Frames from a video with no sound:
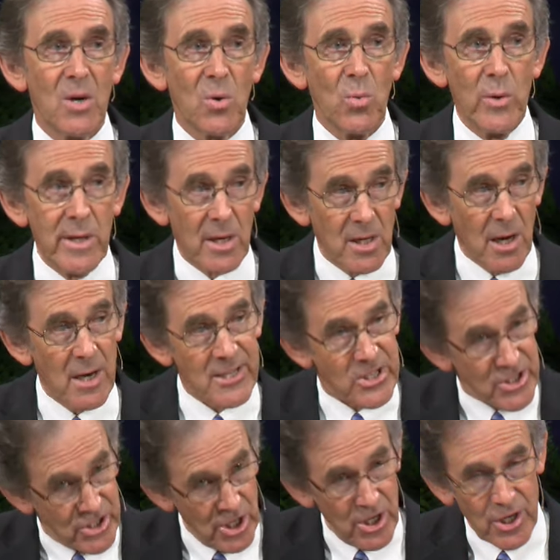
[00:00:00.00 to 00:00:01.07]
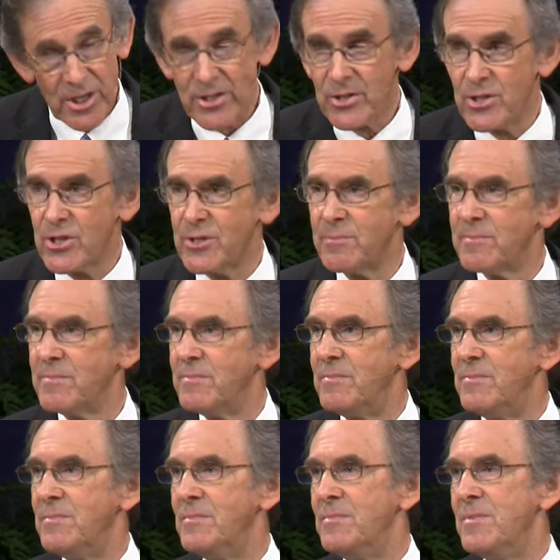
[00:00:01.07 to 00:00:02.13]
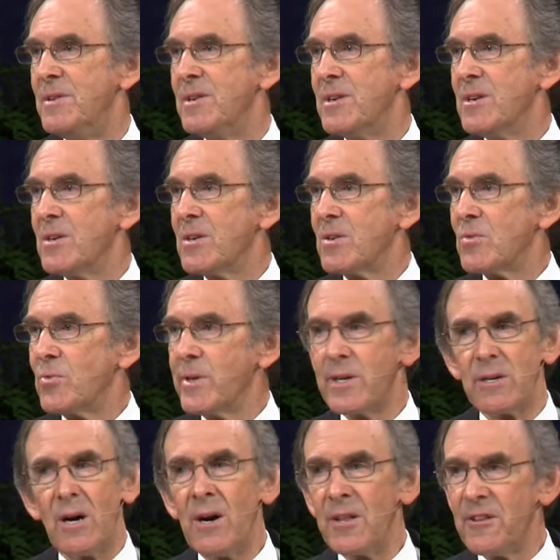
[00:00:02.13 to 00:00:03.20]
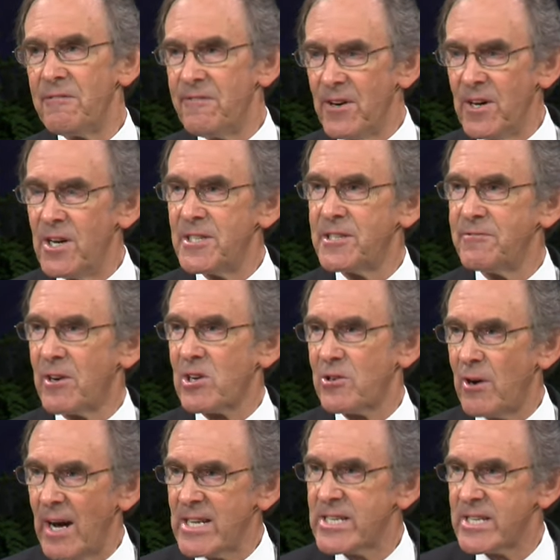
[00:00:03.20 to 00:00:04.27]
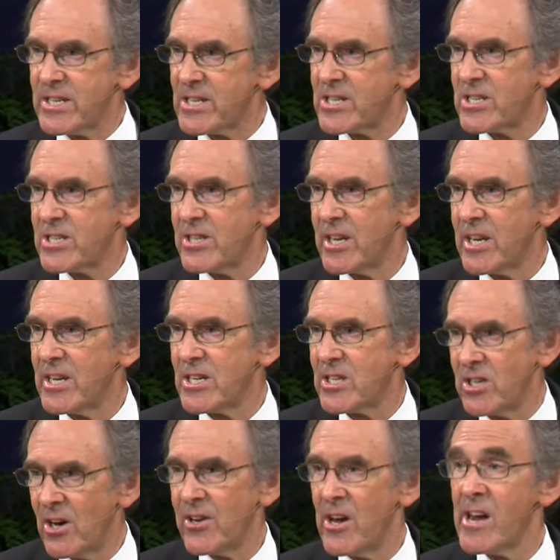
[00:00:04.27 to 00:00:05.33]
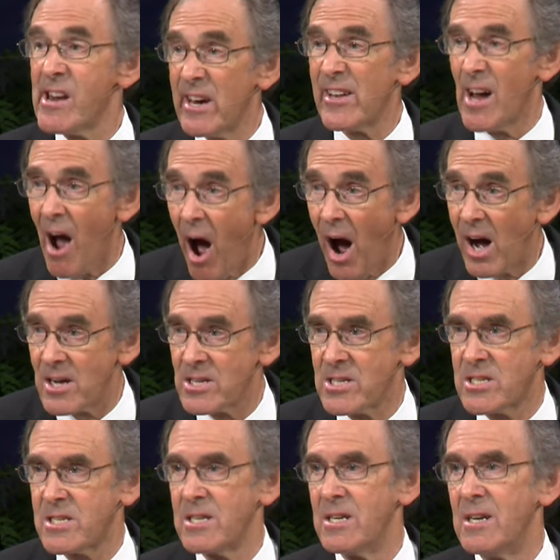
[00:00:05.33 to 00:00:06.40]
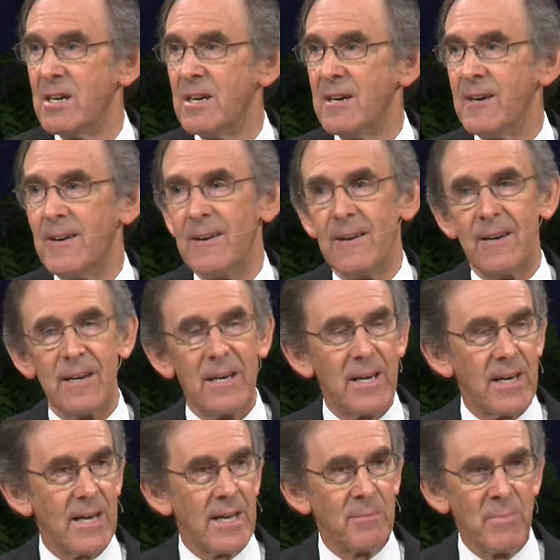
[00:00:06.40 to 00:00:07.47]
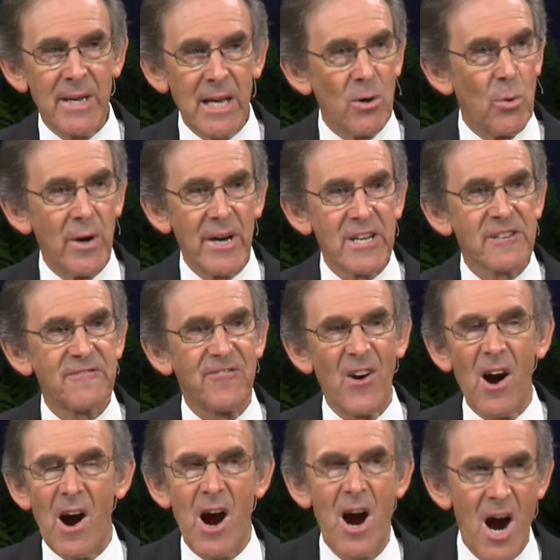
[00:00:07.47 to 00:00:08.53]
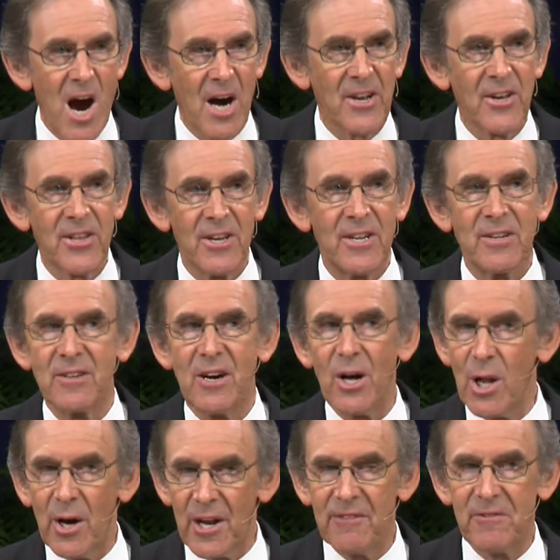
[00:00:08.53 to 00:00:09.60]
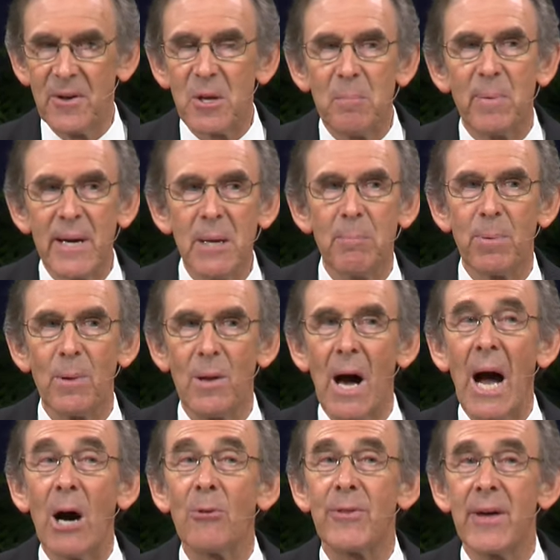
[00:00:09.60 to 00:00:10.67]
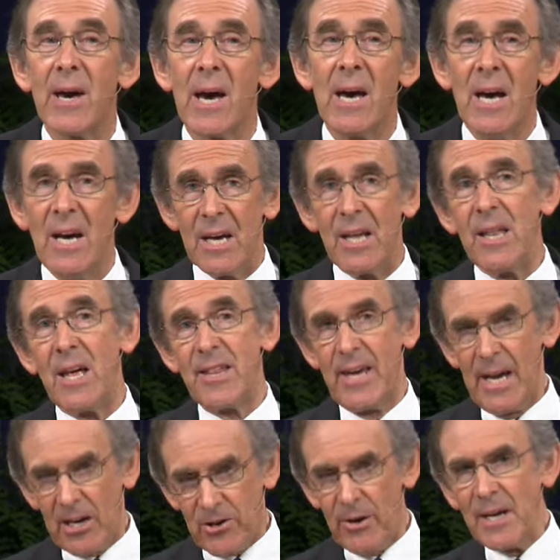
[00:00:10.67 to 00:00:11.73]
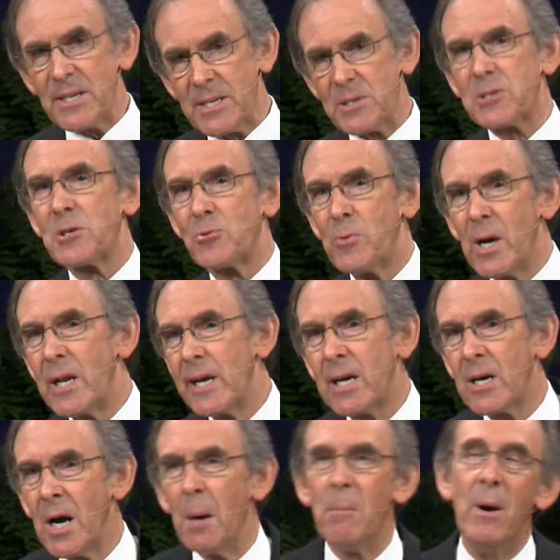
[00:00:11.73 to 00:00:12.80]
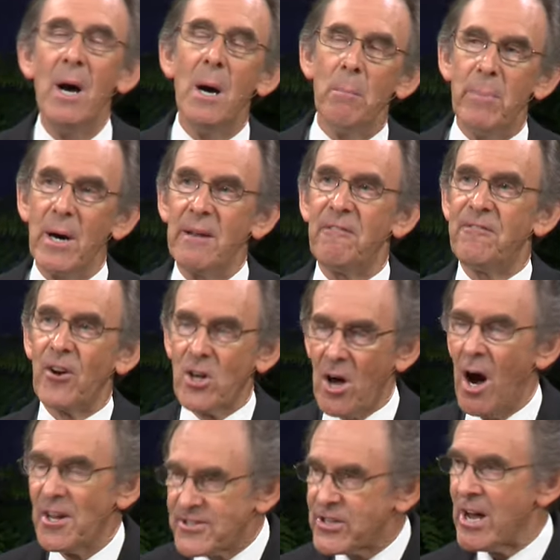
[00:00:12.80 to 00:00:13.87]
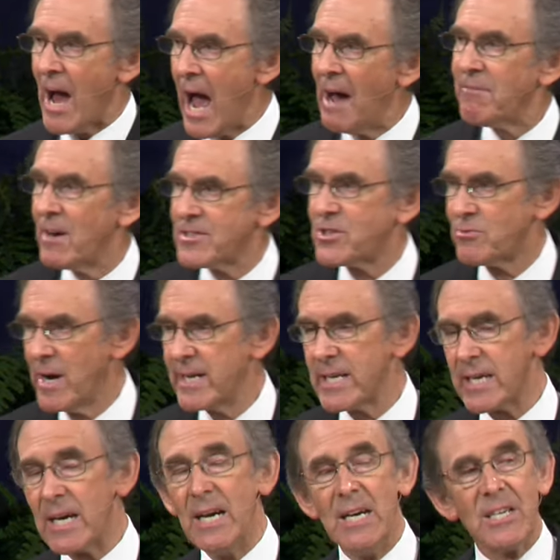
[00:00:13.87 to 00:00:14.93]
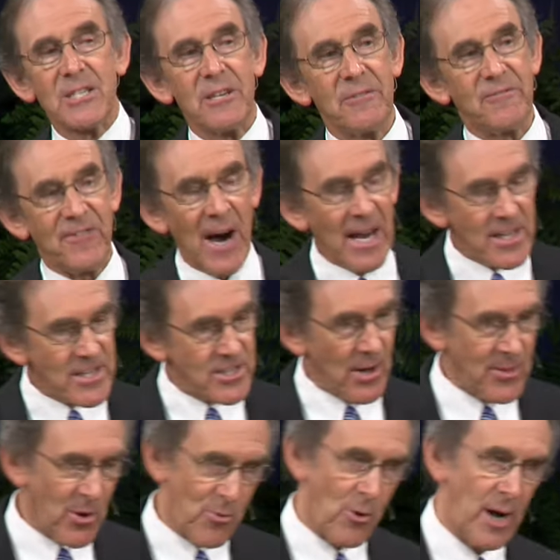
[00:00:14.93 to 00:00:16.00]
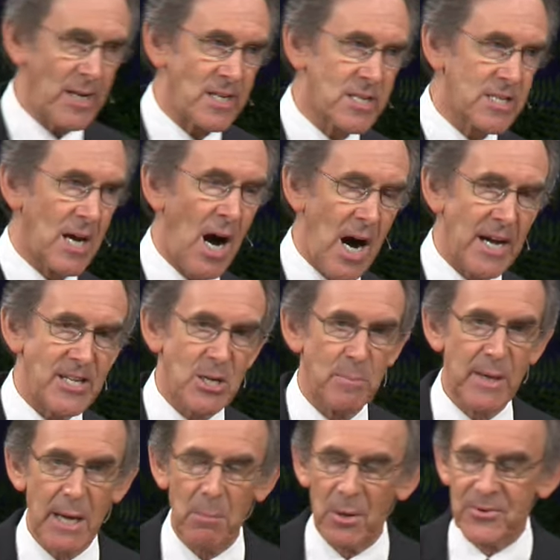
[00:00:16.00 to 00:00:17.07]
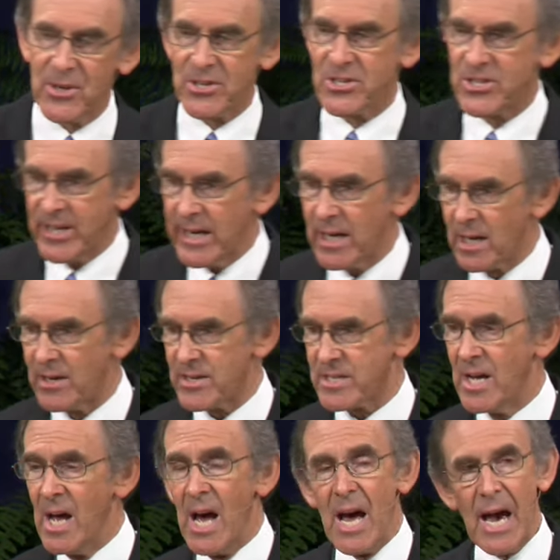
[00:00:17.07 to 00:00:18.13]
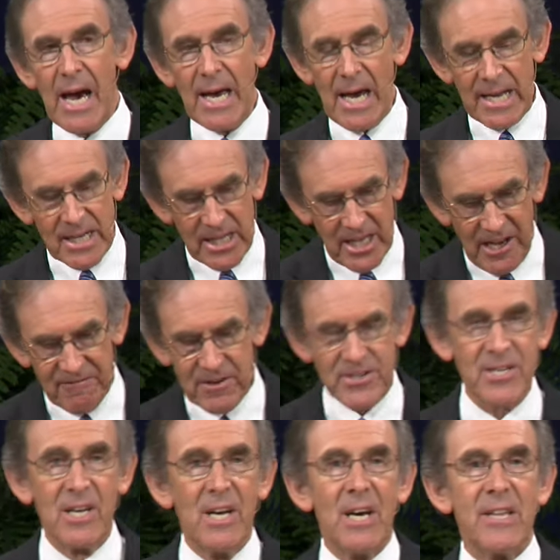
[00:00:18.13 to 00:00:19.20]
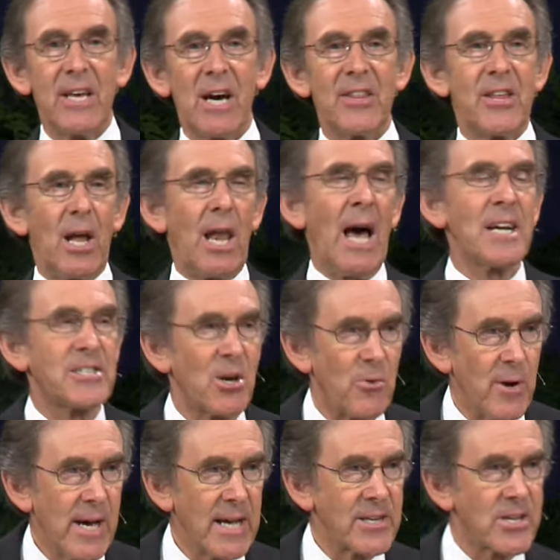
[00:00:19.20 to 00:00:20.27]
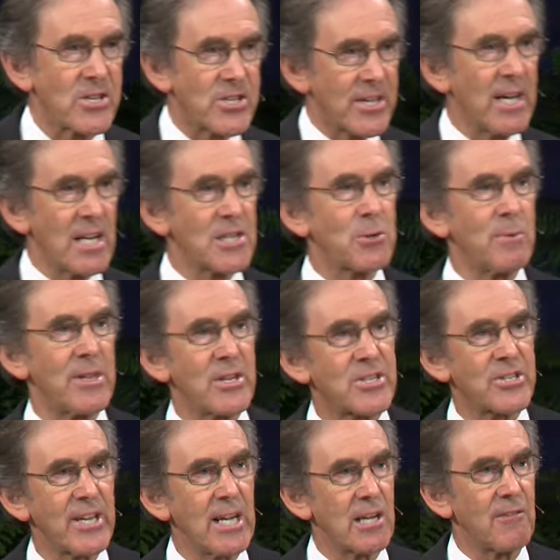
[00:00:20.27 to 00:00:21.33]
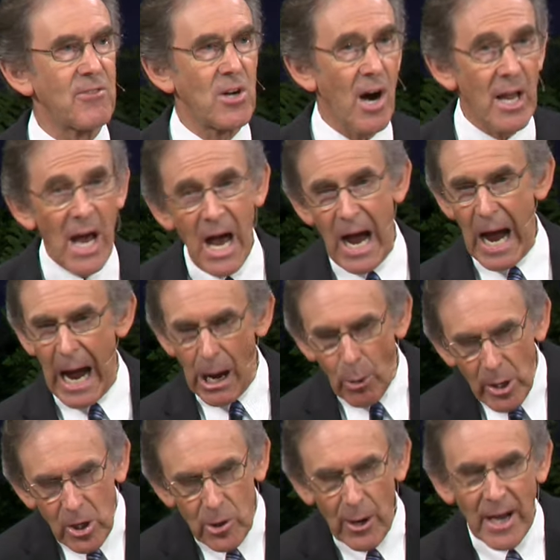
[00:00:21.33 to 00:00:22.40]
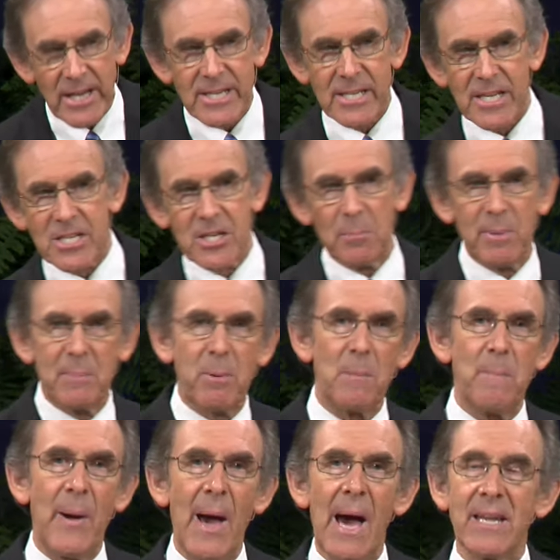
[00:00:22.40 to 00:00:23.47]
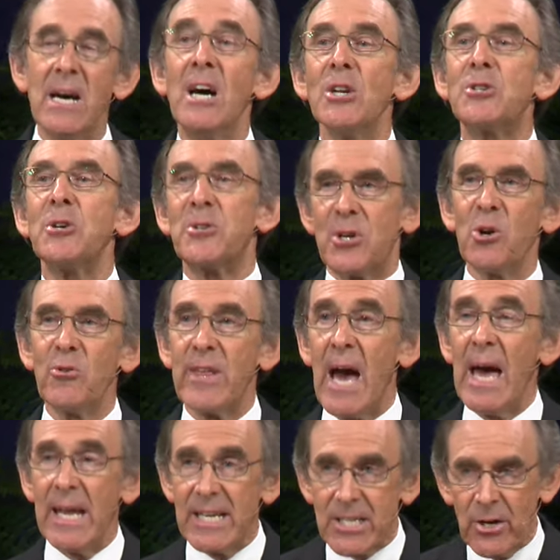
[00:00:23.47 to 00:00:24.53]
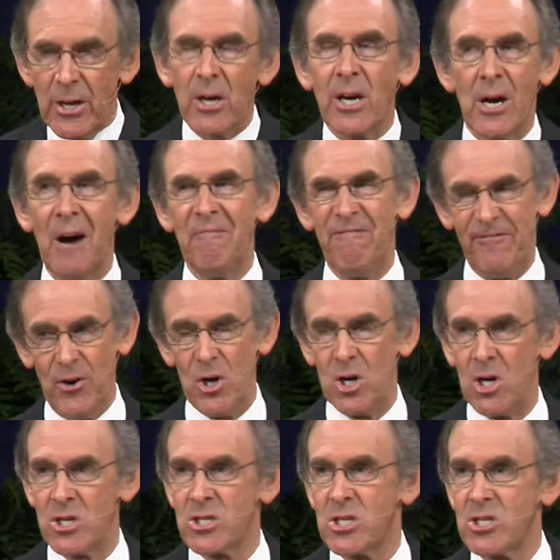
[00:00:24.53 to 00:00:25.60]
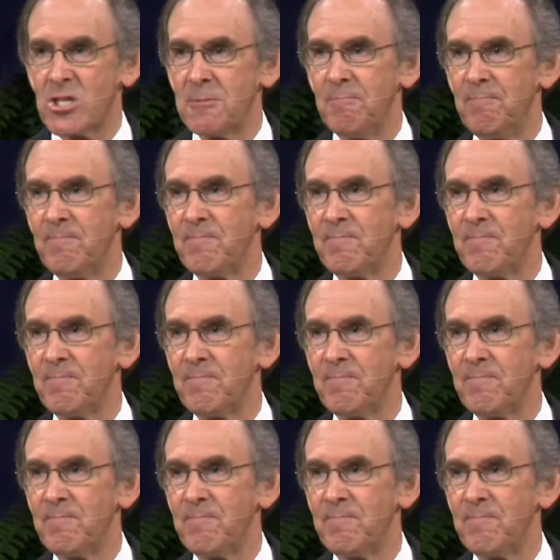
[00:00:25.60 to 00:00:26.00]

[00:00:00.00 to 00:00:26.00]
We are God's church. We are on the verge of a crisis that is going to hit us in many ways far harder than a lot of other people out there. Their crisis will really come, but for God to have us ready, to find us on the right side, to be able to seal us and give us the latter rain, to seal us with the seal of God, our crisis, to be prepared to do that, is going to come first.